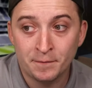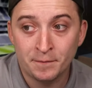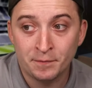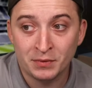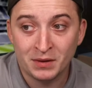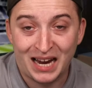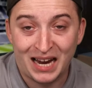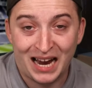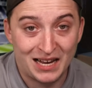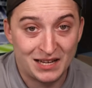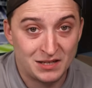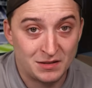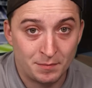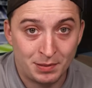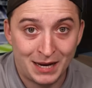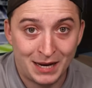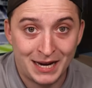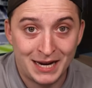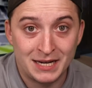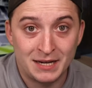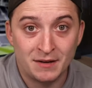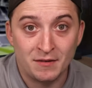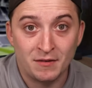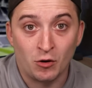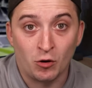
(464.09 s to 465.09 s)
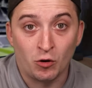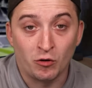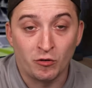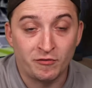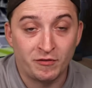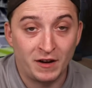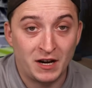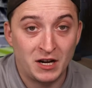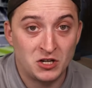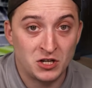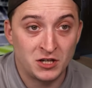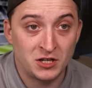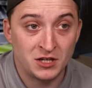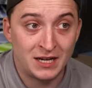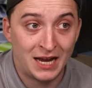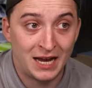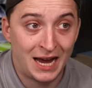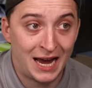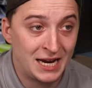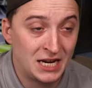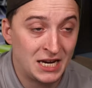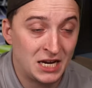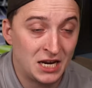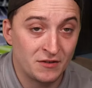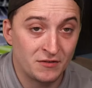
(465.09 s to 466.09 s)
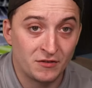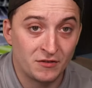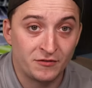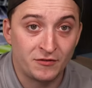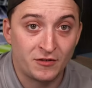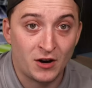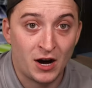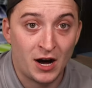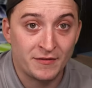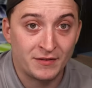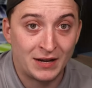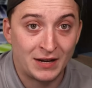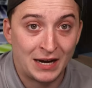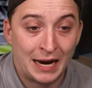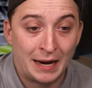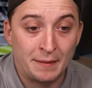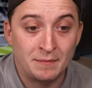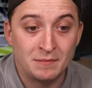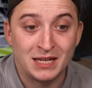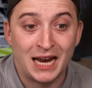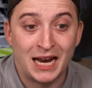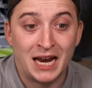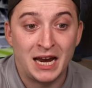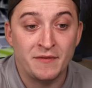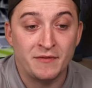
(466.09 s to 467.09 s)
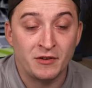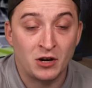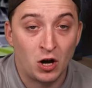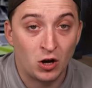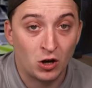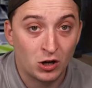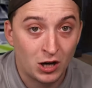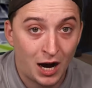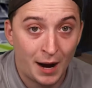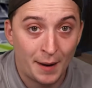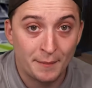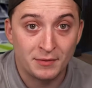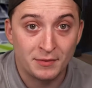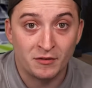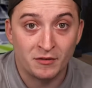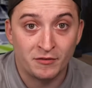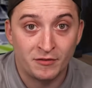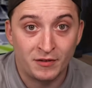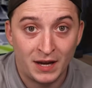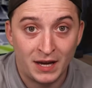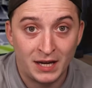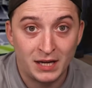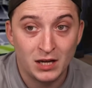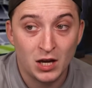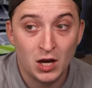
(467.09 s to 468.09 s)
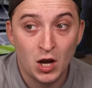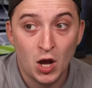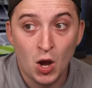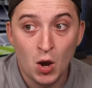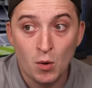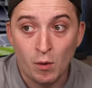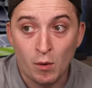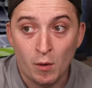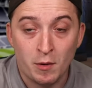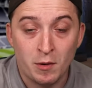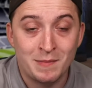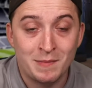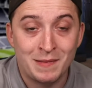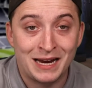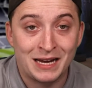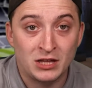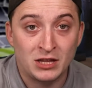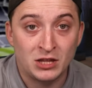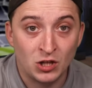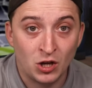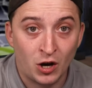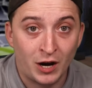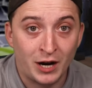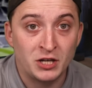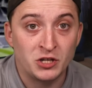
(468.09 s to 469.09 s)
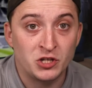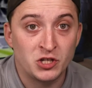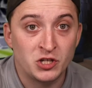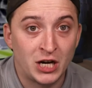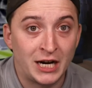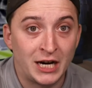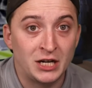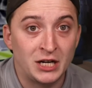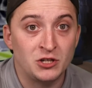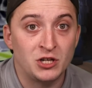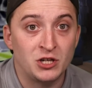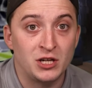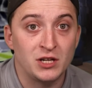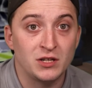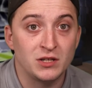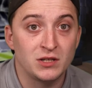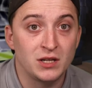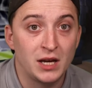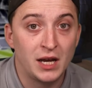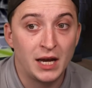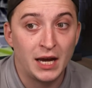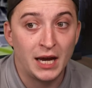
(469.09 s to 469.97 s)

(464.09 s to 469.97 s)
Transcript: hasn't played in or featured in any of the five games, even our cup defeat where we made 9 changes.